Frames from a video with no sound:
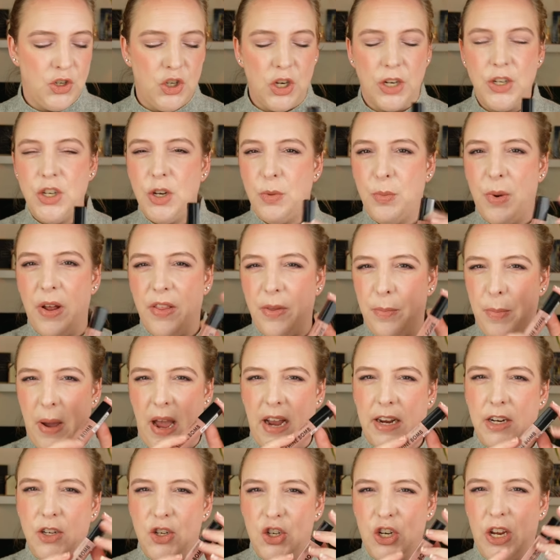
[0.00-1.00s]
Judging by the
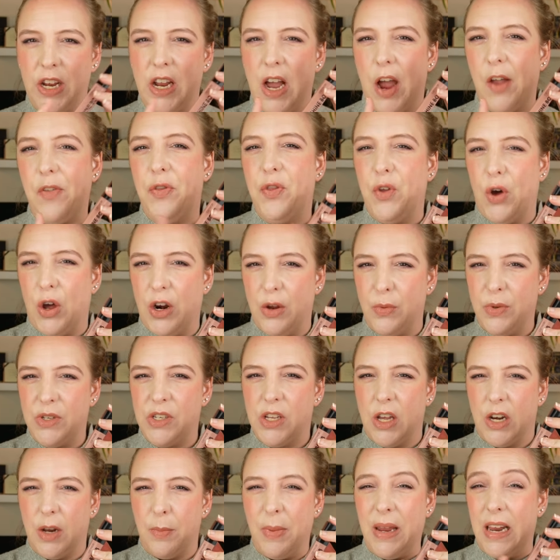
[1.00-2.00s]
packaging, I thought it
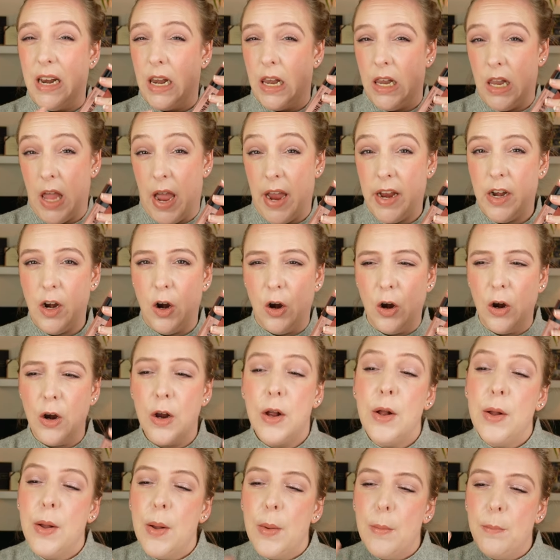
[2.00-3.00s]
was going to be lighter,